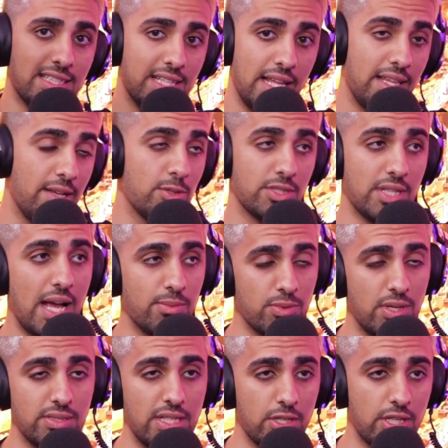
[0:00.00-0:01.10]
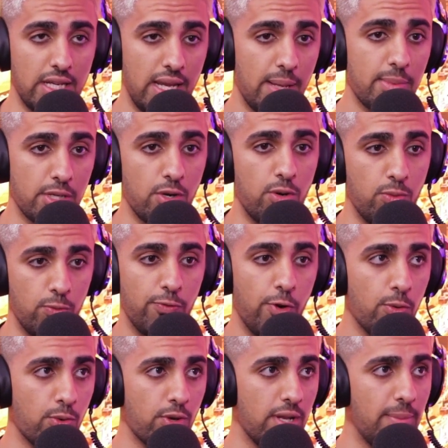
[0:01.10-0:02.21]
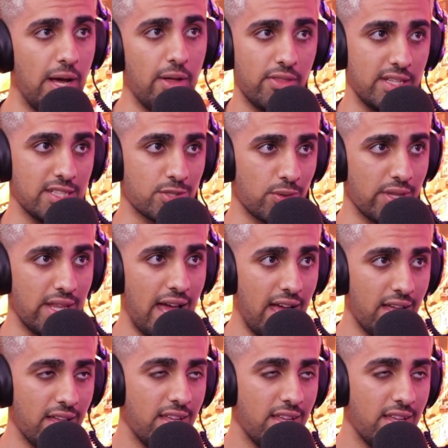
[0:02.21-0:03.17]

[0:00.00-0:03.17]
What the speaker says: And there was times where I was like, okay, let me go vocal about this or that.